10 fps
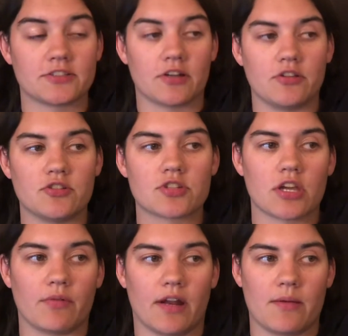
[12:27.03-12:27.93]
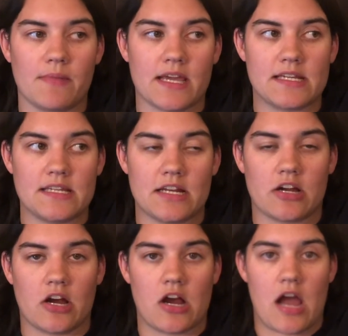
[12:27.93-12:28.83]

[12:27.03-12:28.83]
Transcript: So, usually when I make dinner,